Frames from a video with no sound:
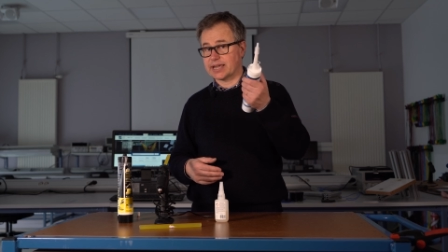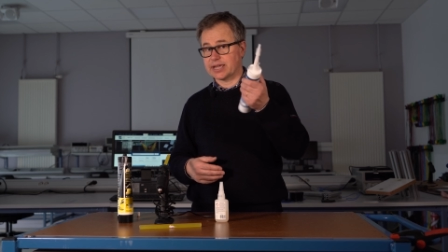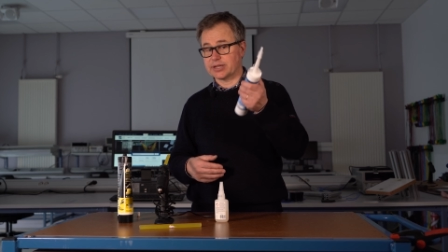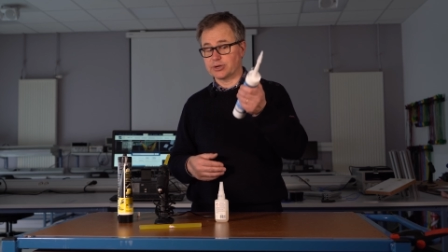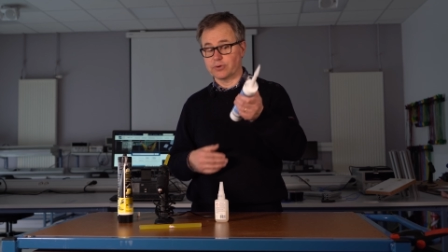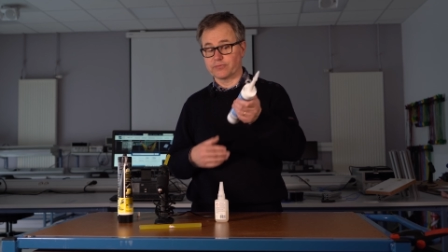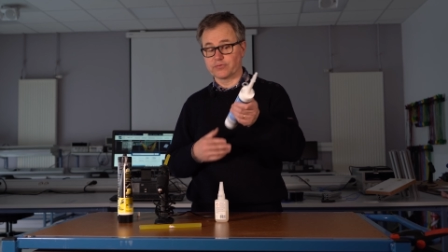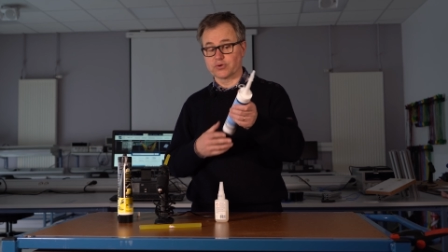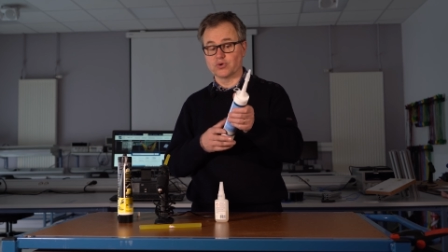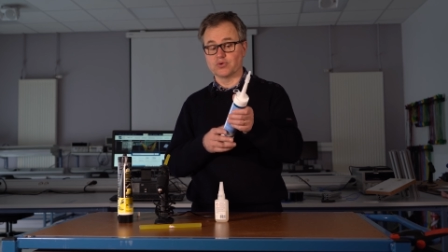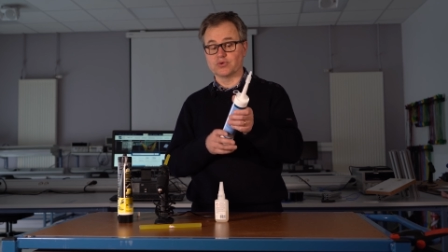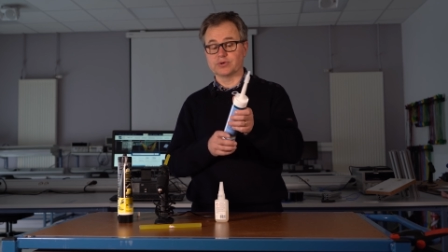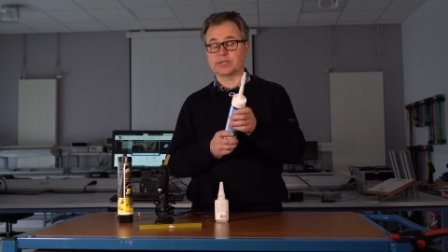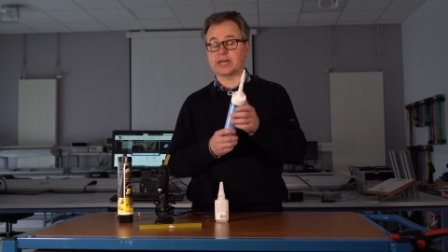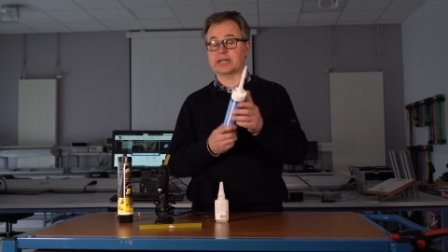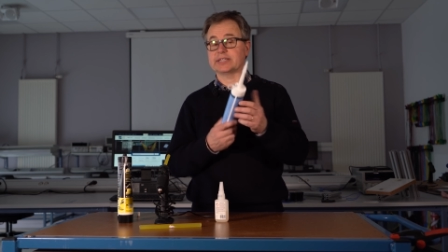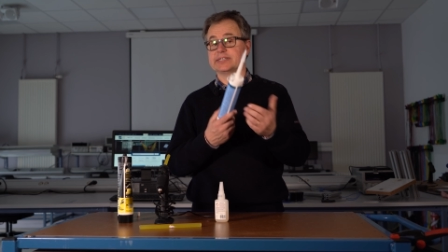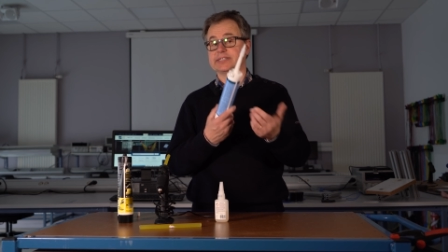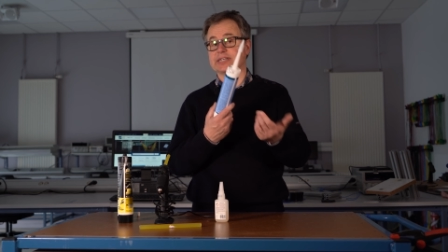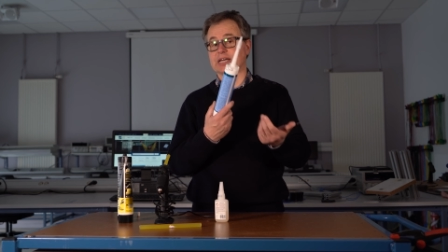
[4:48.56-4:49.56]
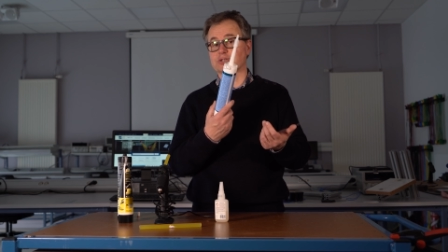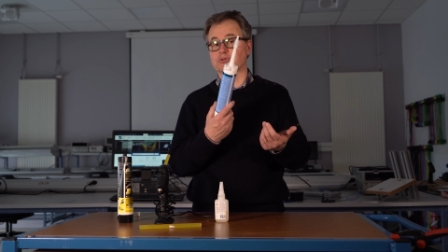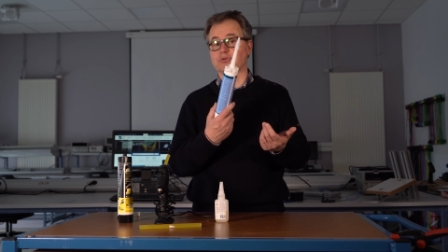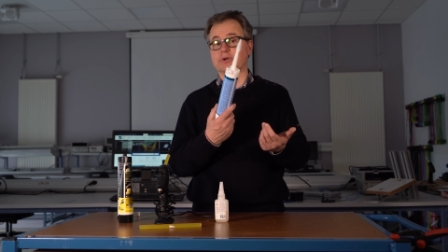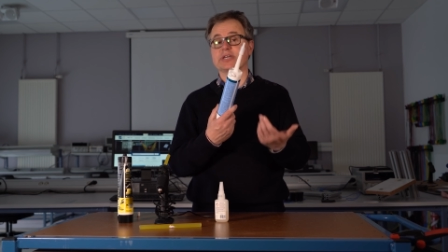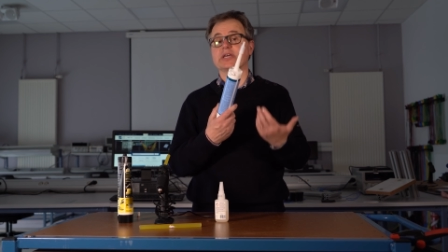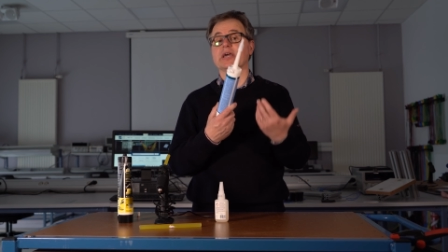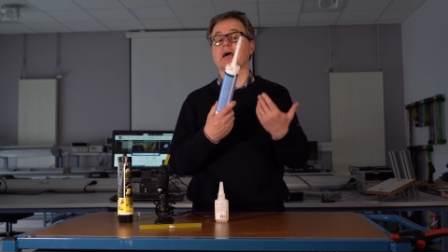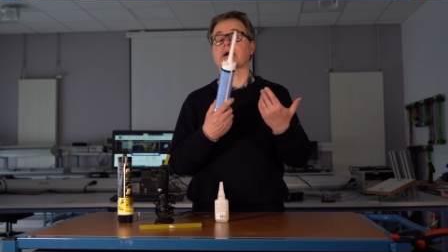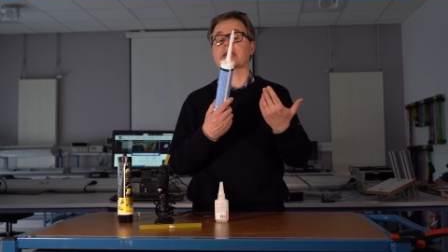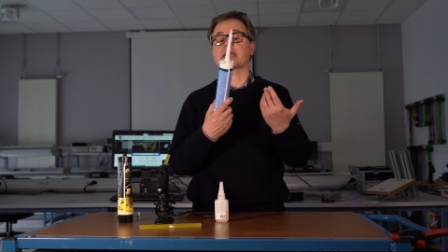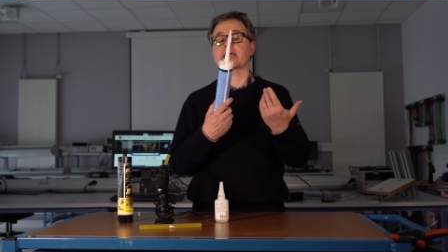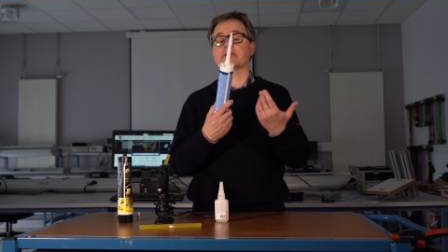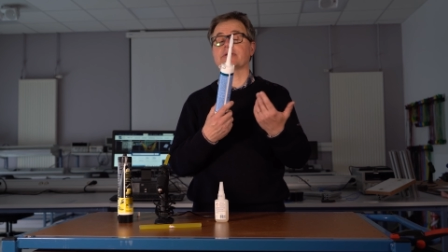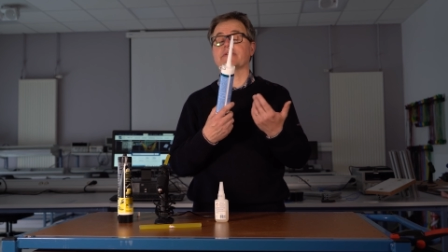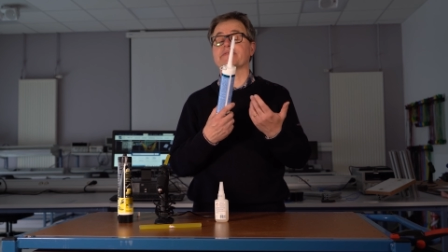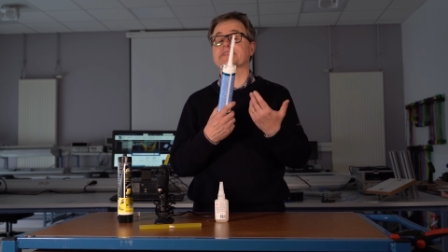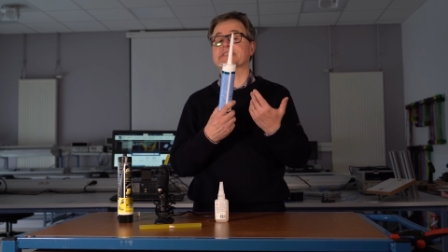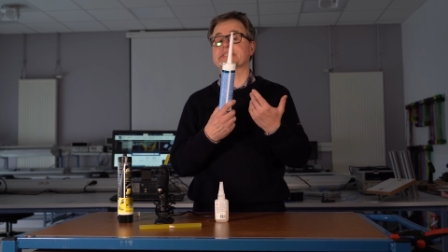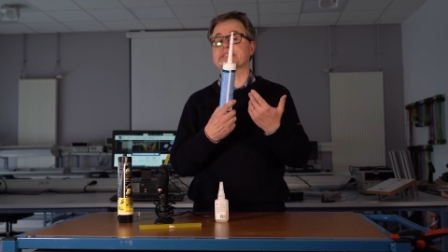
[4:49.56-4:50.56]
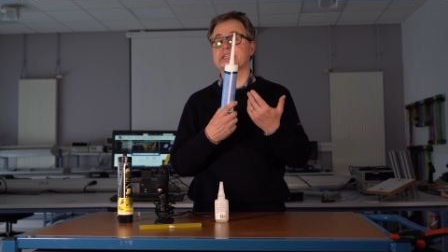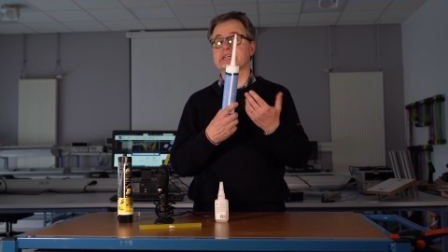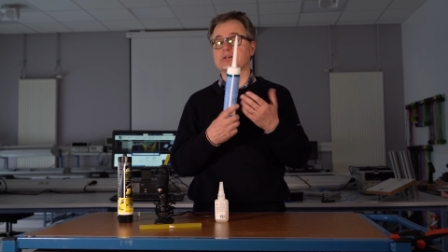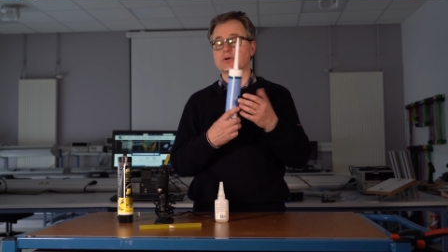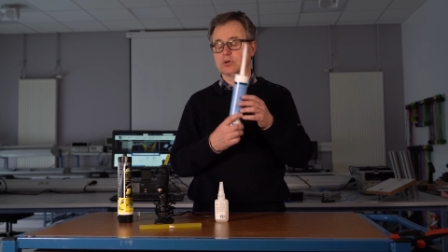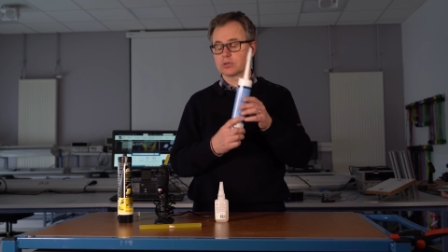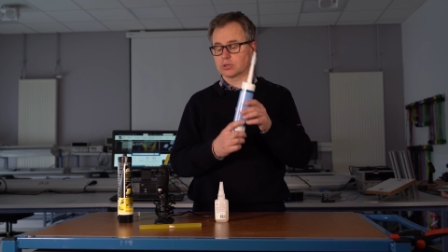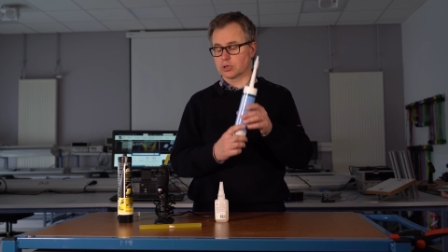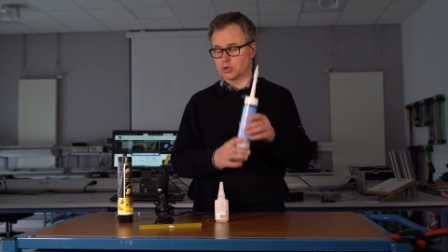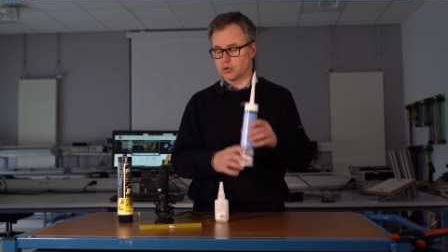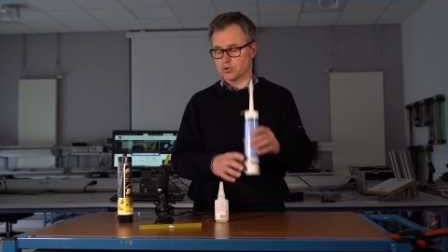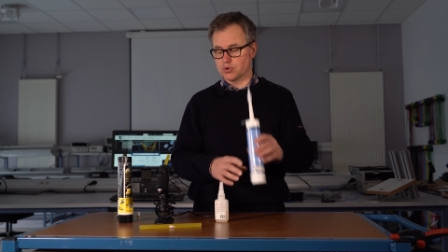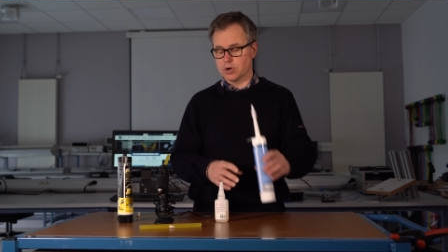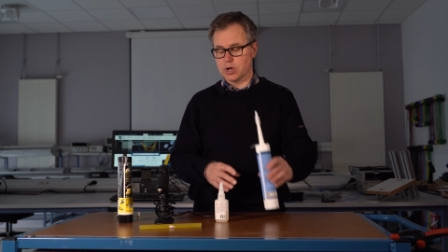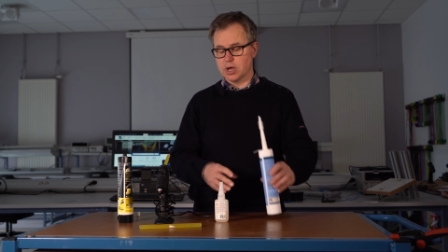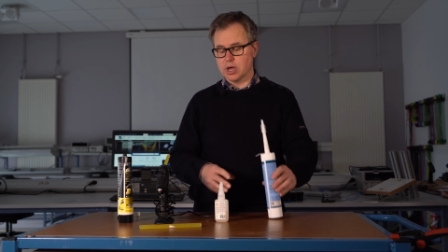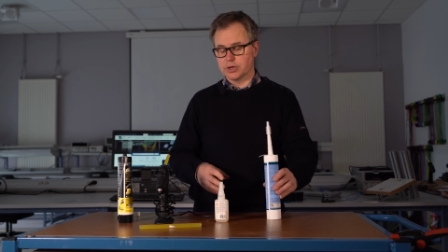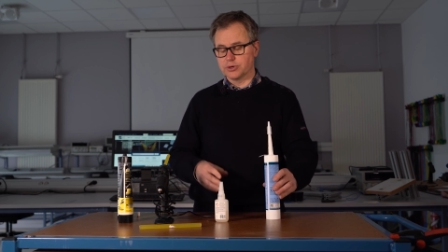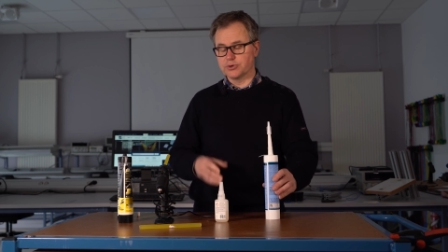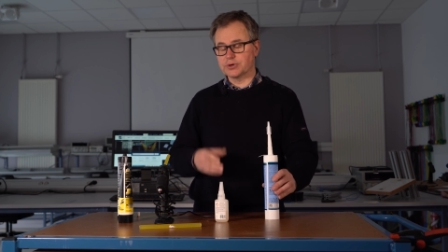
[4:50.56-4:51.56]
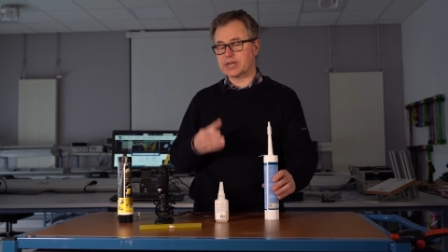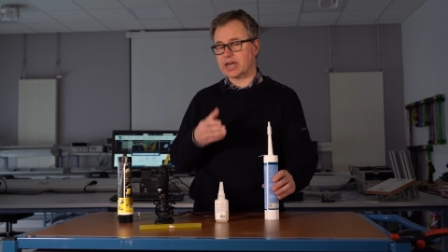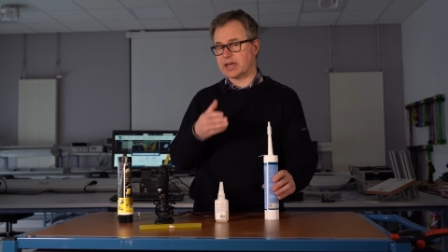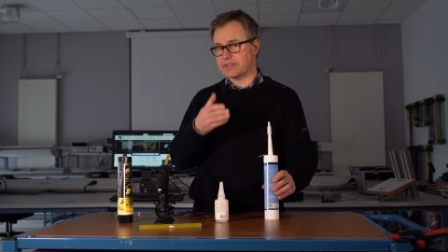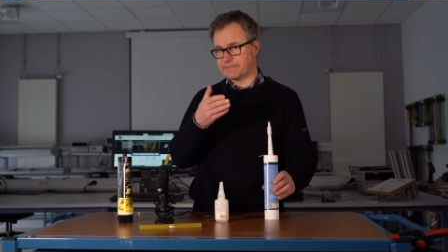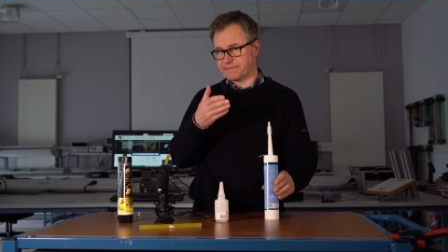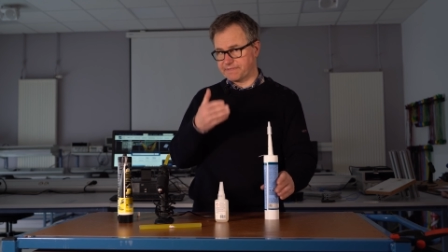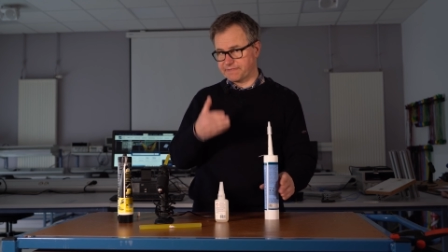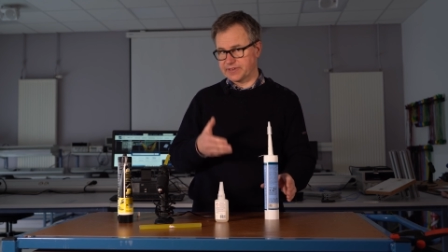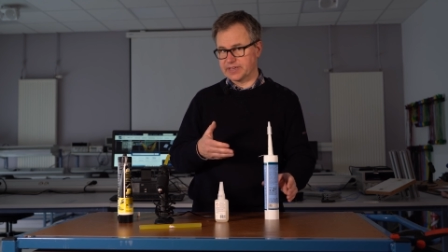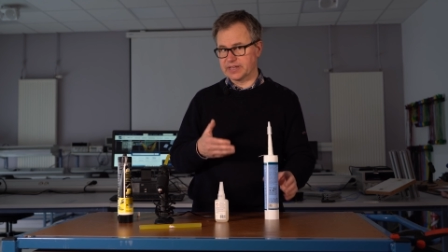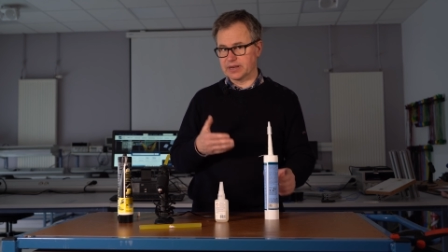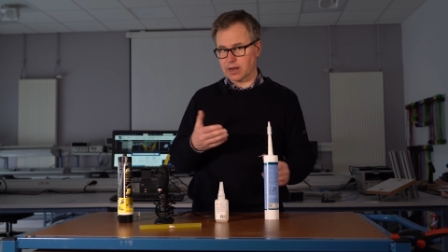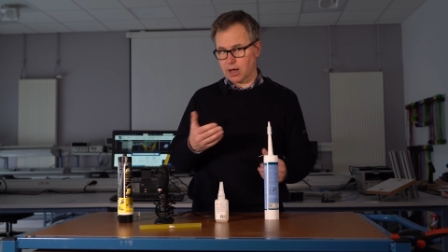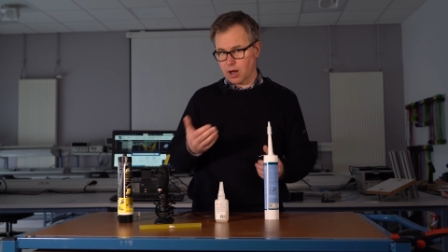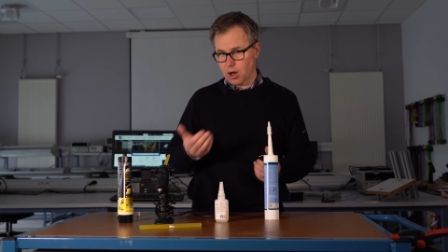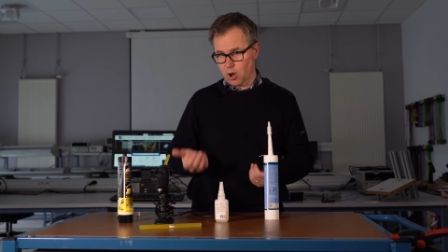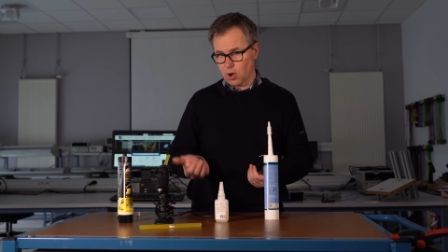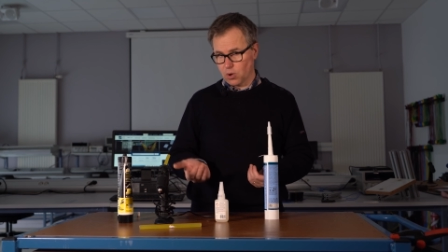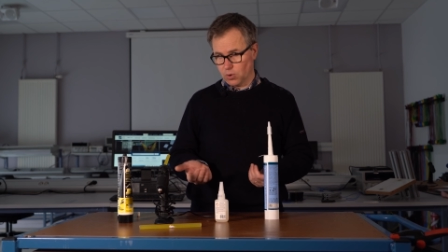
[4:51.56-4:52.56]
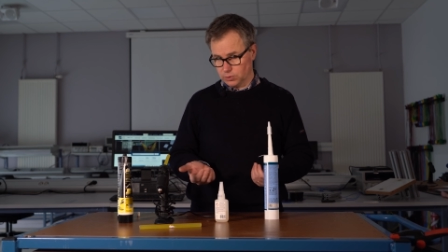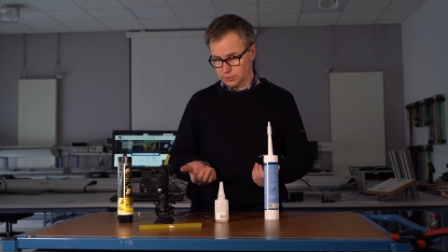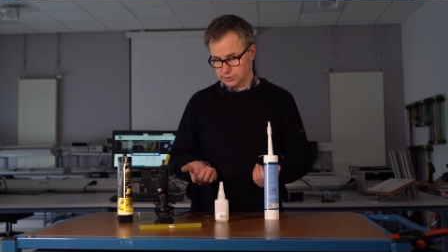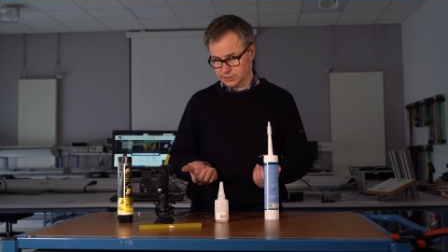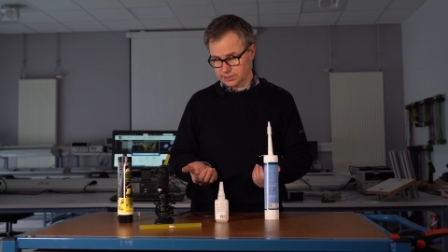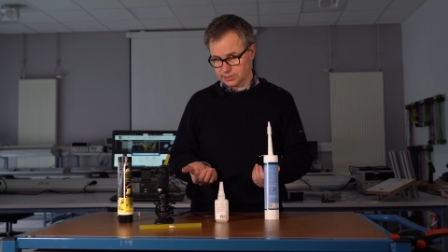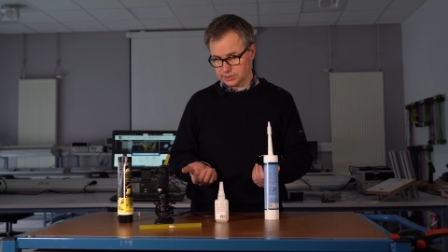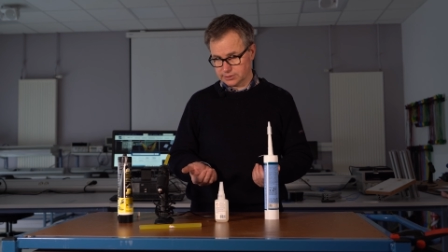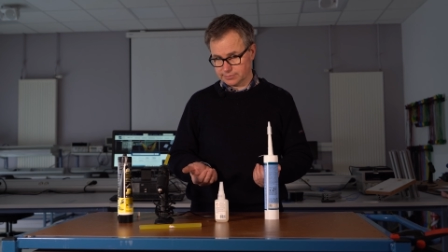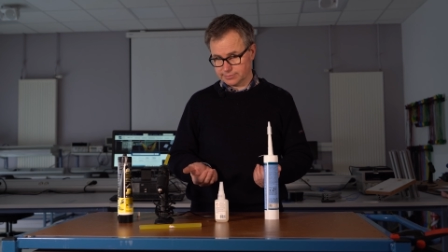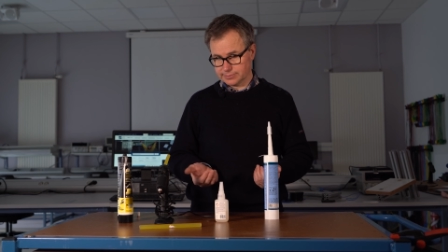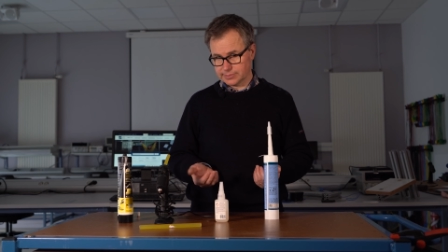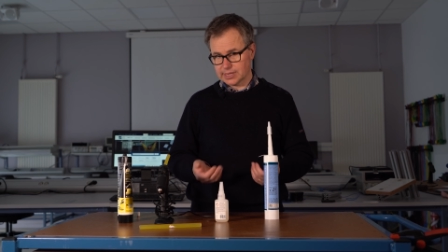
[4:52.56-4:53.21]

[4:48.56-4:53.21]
kind of glue that is actually a kind of silicone glue, you can fill holes.